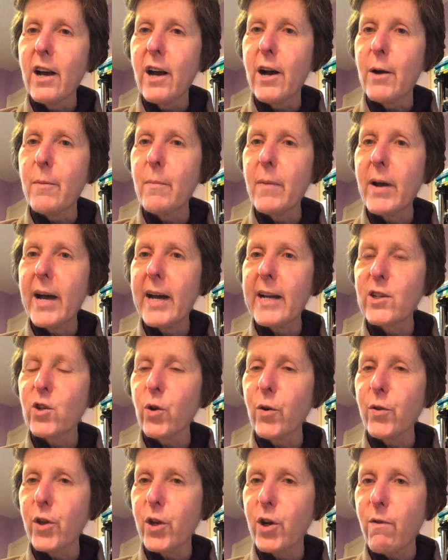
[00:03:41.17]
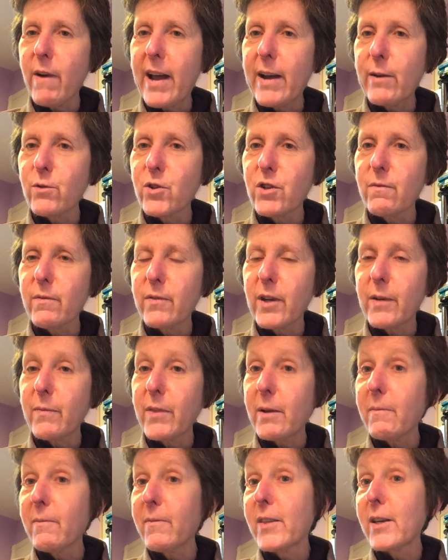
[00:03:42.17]
and got the crowd,
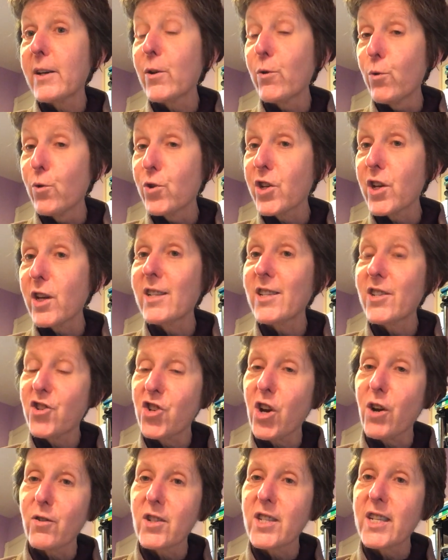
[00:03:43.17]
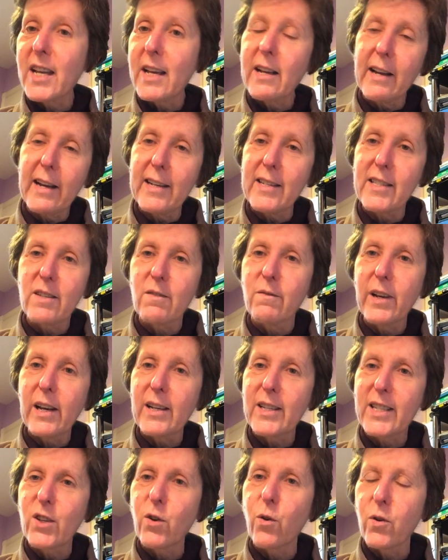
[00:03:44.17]
the audience chanting Aston
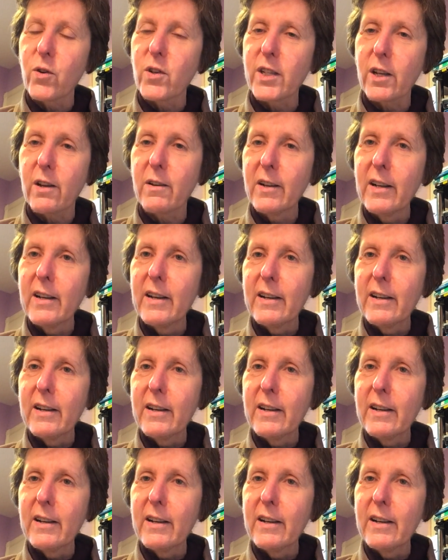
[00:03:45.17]
Villa songs at